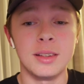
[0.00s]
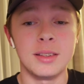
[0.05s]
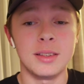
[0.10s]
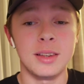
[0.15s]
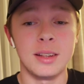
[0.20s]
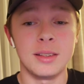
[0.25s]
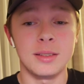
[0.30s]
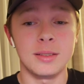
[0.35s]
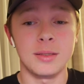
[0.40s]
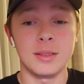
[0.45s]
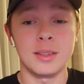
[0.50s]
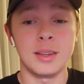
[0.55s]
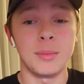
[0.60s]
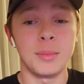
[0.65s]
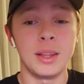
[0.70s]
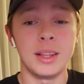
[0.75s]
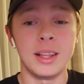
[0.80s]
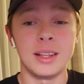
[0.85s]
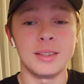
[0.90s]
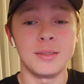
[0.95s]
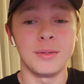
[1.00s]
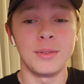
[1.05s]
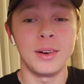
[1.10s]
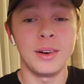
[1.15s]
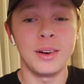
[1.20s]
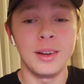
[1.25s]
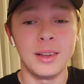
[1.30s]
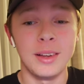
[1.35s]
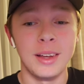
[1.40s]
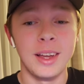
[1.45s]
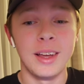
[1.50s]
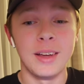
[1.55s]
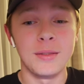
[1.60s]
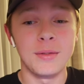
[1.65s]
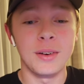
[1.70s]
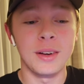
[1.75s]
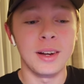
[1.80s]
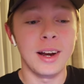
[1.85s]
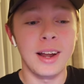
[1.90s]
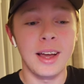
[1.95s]
it's something that's very
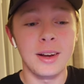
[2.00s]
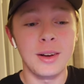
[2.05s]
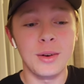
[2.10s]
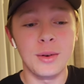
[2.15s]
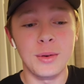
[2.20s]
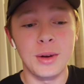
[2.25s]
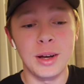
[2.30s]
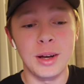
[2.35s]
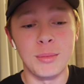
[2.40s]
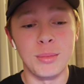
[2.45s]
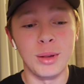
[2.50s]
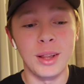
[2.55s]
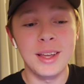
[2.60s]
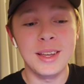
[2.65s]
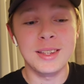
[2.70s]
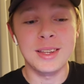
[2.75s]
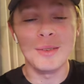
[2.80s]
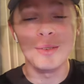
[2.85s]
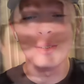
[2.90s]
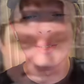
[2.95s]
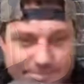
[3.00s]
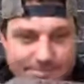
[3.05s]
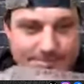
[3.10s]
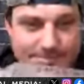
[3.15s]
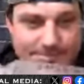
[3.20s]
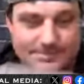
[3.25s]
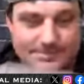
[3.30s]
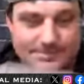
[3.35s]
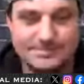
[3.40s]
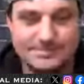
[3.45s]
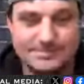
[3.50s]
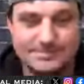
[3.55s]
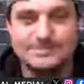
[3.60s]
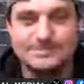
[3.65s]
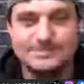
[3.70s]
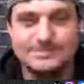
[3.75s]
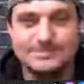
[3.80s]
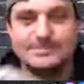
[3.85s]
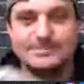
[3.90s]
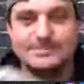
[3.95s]
fun, and I know uh, Blake's even showing you some of
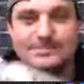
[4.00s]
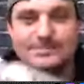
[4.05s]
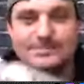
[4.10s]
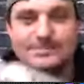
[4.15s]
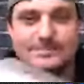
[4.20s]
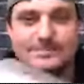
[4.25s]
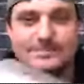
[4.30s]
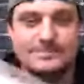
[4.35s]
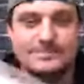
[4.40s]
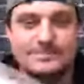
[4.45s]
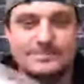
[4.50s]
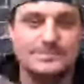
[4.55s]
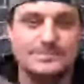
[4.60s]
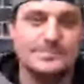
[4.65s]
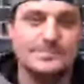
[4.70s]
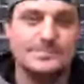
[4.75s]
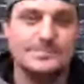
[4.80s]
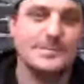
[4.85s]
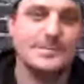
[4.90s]
the stuff that they sent him here.